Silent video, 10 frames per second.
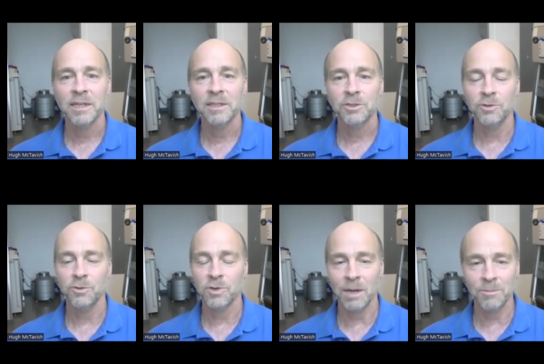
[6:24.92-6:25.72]

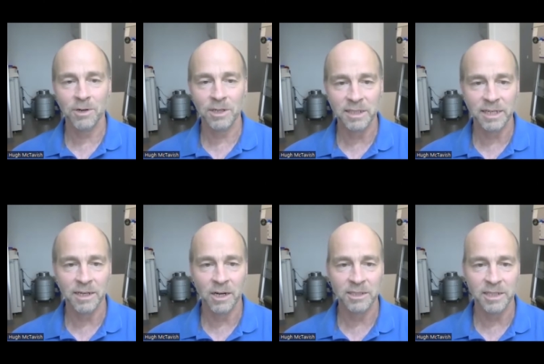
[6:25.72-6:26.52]
to come to our
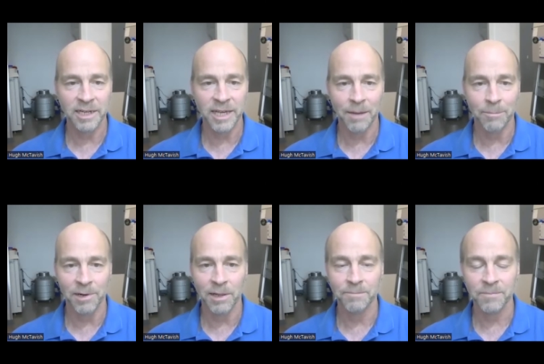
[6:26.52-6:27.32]
state, our state
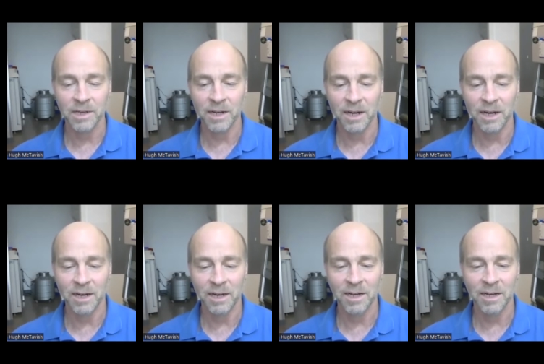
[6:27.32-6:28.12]
capital,
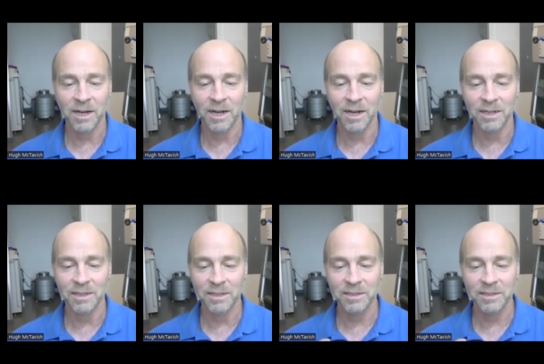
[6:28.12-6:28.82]
uh, uh,